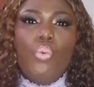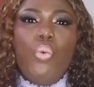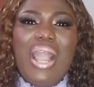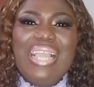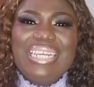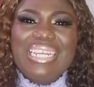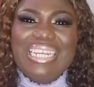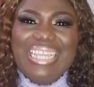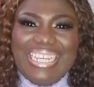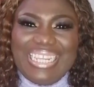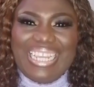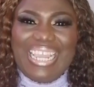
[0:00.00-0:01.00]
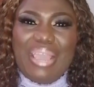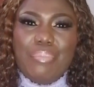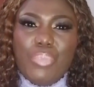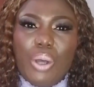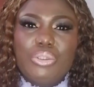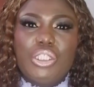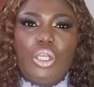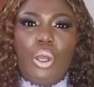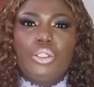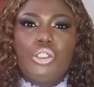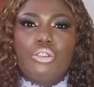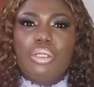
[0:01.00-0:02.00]
When leading a
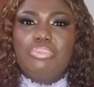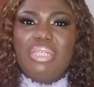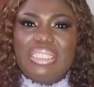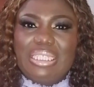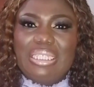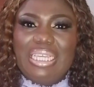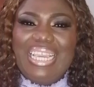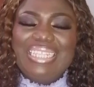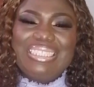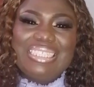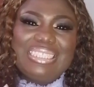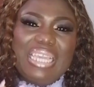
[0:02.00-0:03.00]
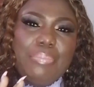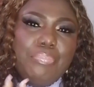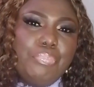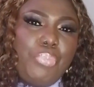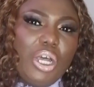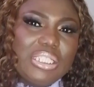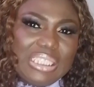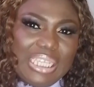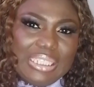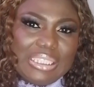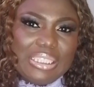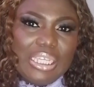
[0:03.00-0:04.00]
multicultural meeting, it is
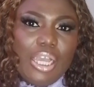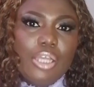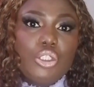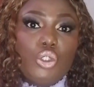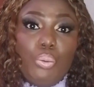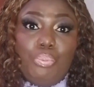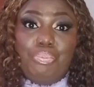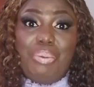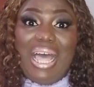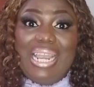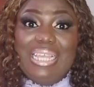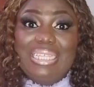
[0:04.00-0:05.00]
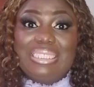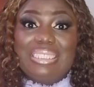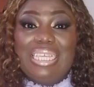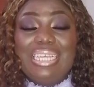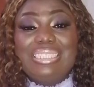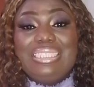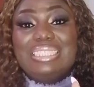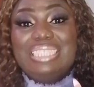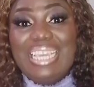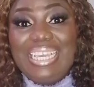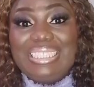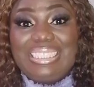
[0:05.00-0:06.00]
important to balance
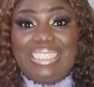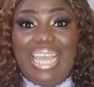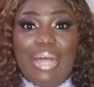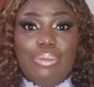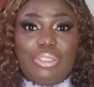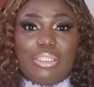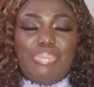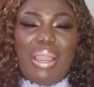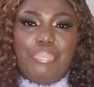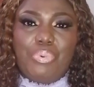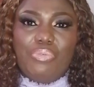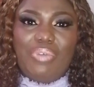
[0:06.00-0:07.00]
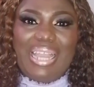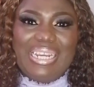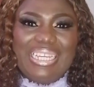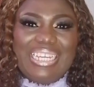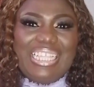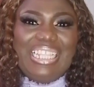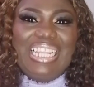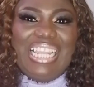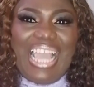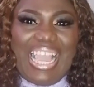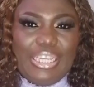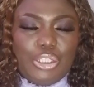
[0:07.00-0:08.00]
these styles by providing
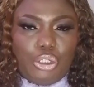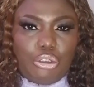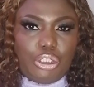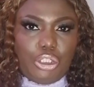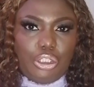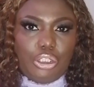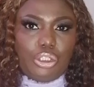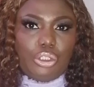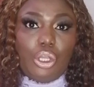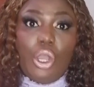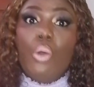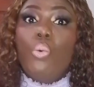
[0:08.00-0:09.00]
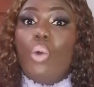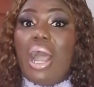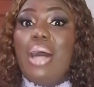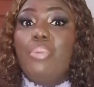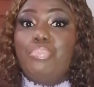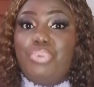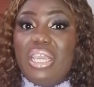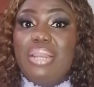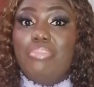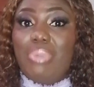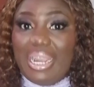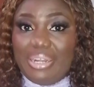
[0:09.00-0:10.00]
clear instructions while
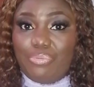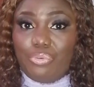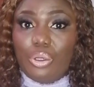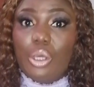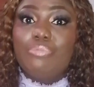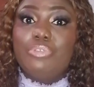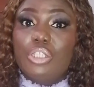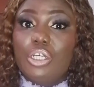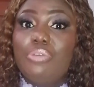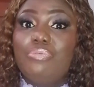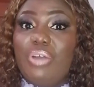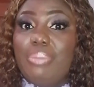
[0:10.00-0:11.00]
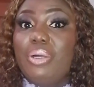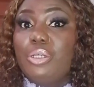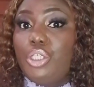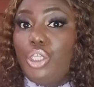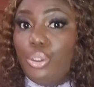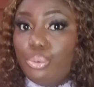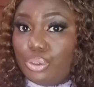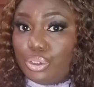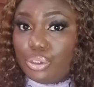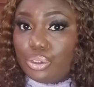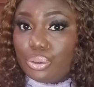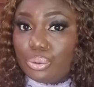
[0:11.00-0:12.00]
being mindful of non-verbal
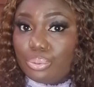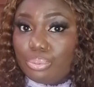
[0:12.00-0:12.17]
cues.